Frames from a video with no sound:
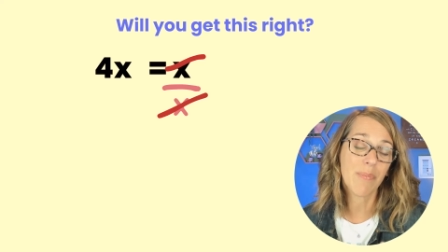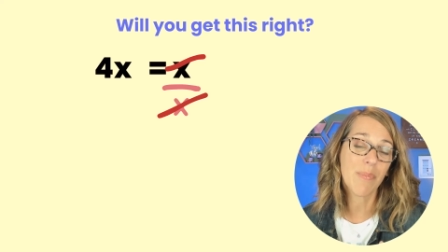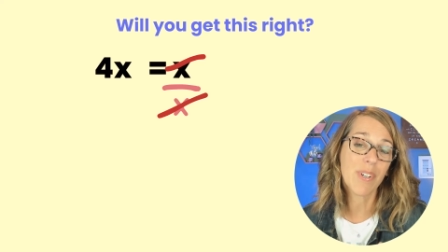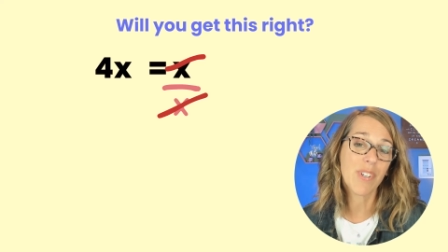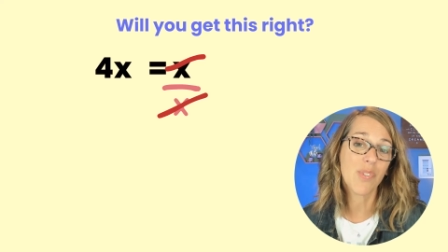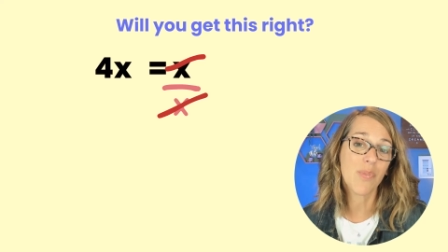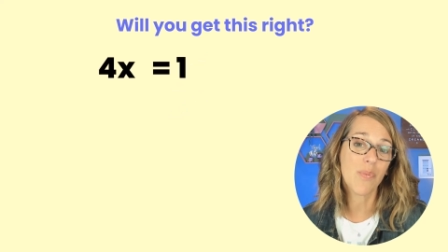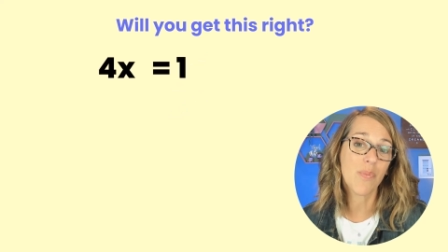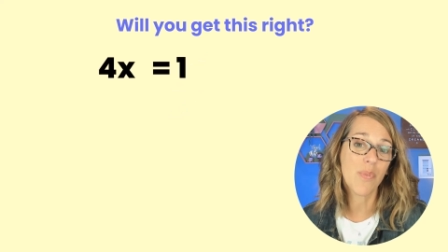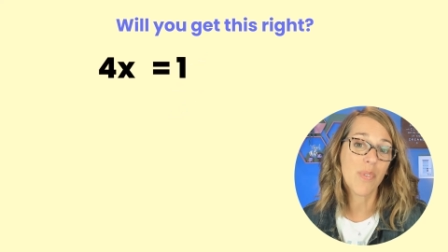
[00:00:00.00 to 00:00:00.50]

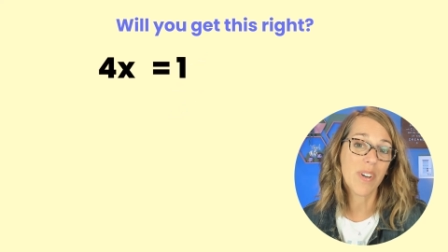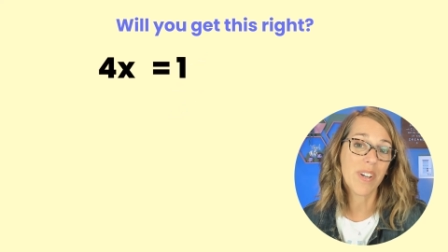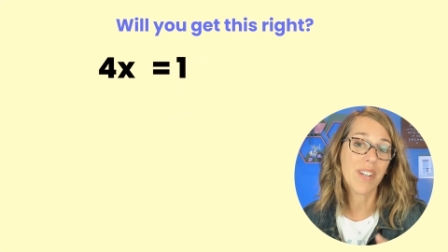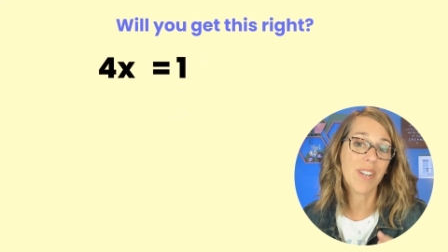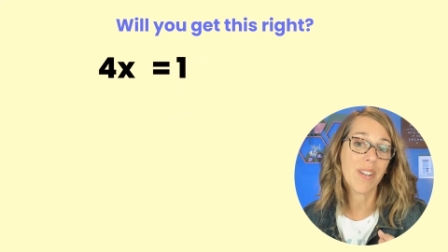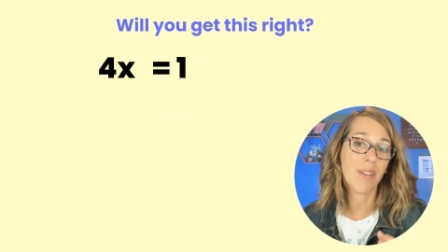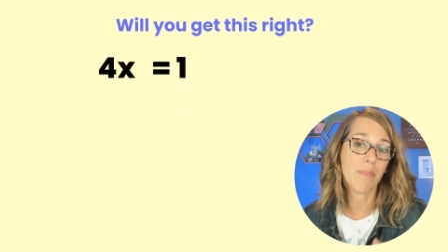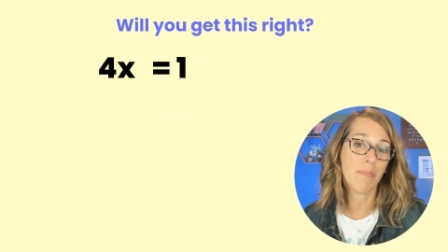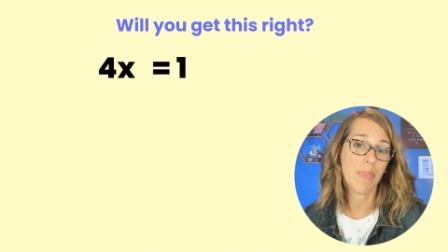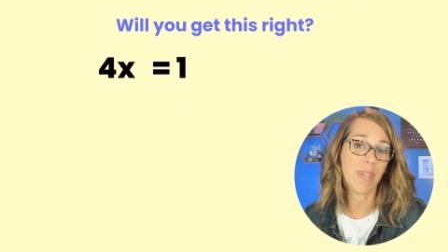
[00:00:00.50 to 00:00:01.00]
which
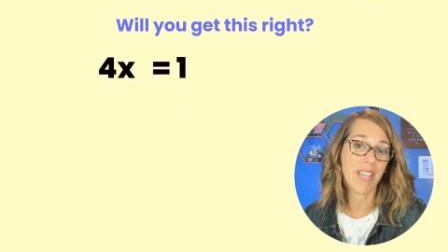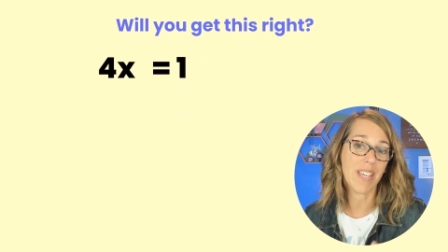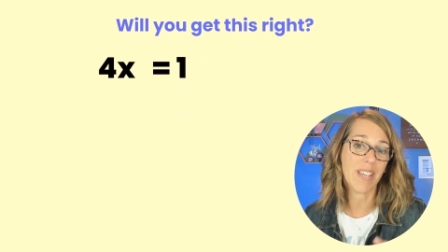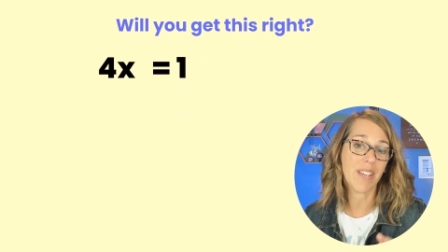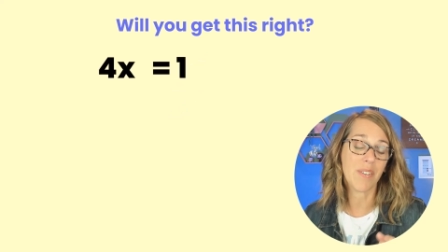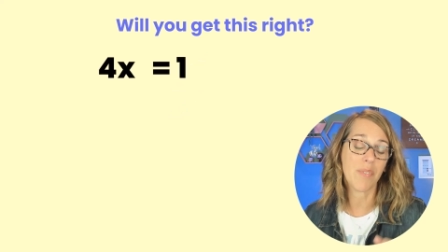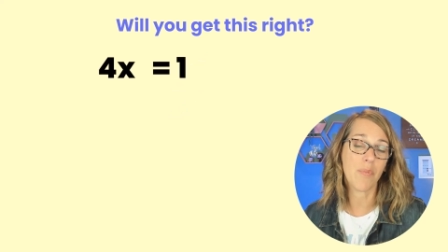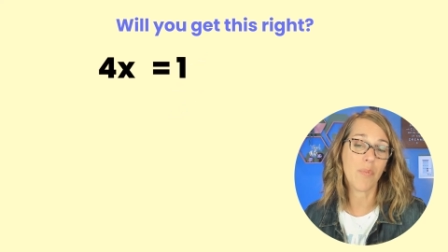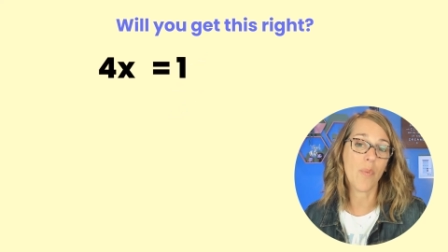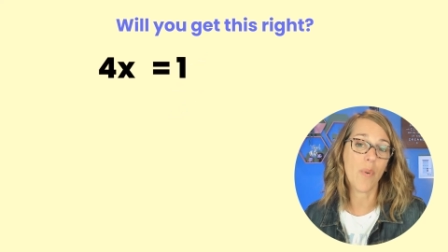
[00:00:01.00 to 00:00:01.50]
would
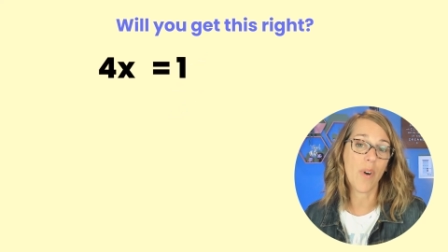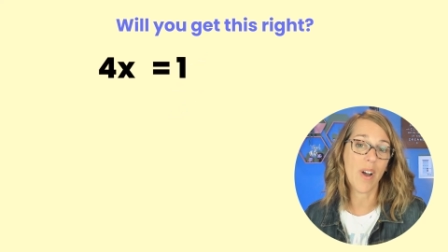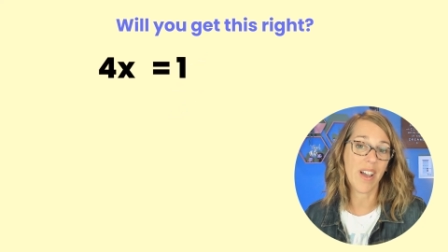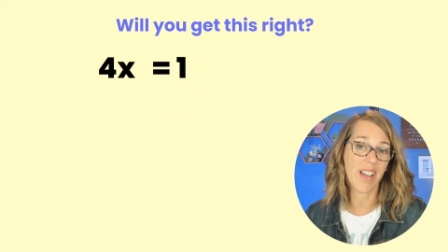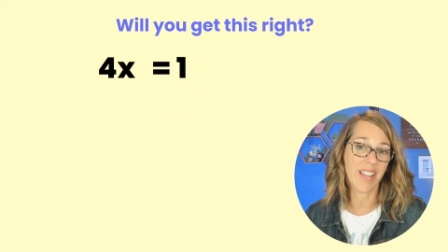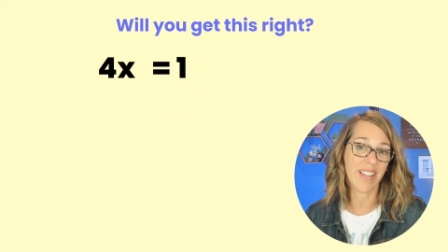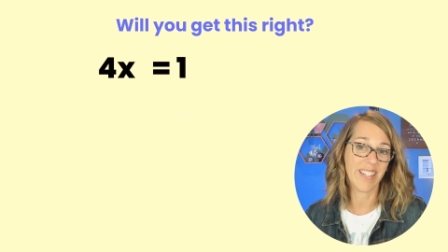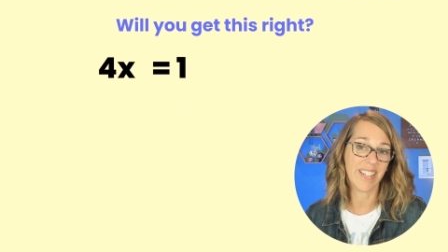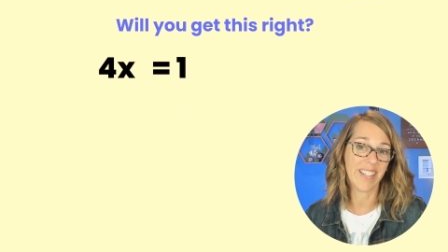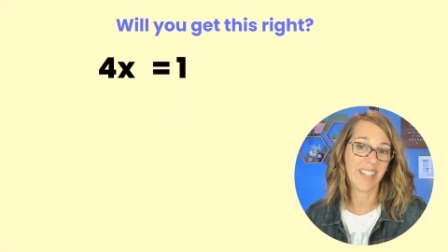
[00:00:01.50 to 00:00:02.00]
be
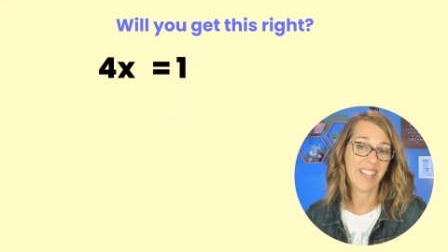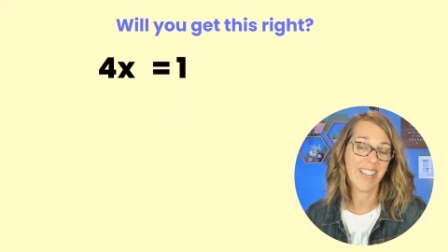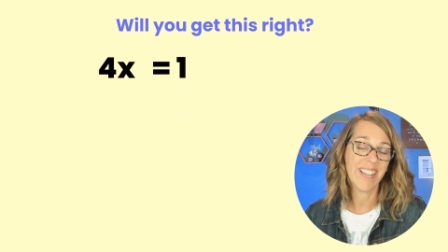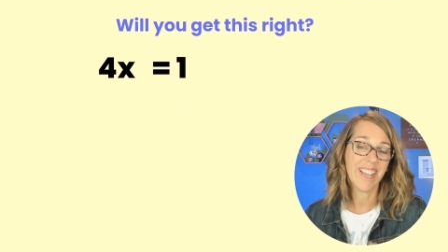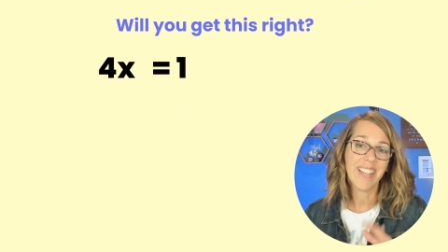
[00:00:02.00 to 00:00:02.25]
1.